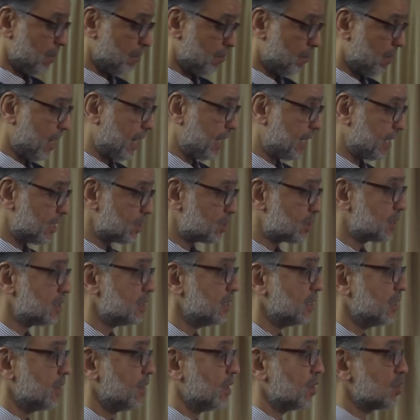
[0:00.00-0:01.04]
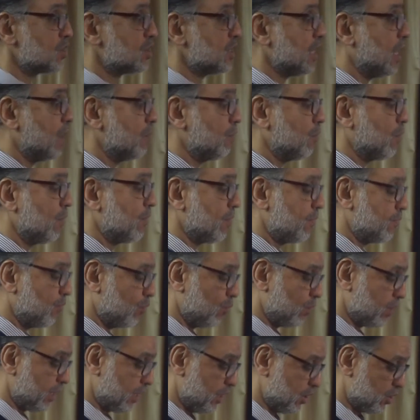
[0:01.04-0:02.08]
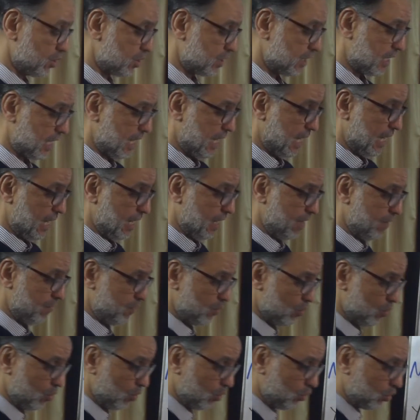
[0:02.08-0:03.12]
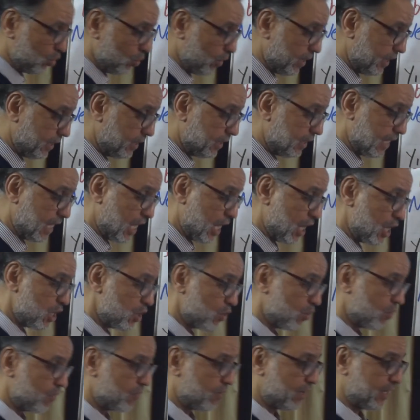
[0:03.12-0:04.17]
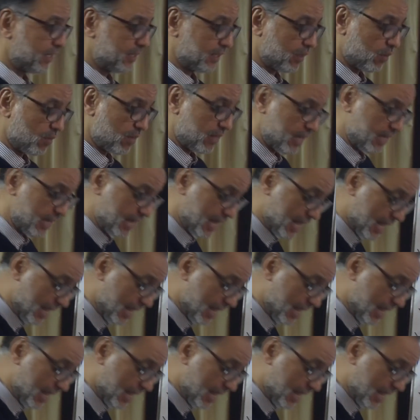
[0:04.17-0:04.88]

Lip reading: minus the sum of the 4 years. If you look to it, you will find out that the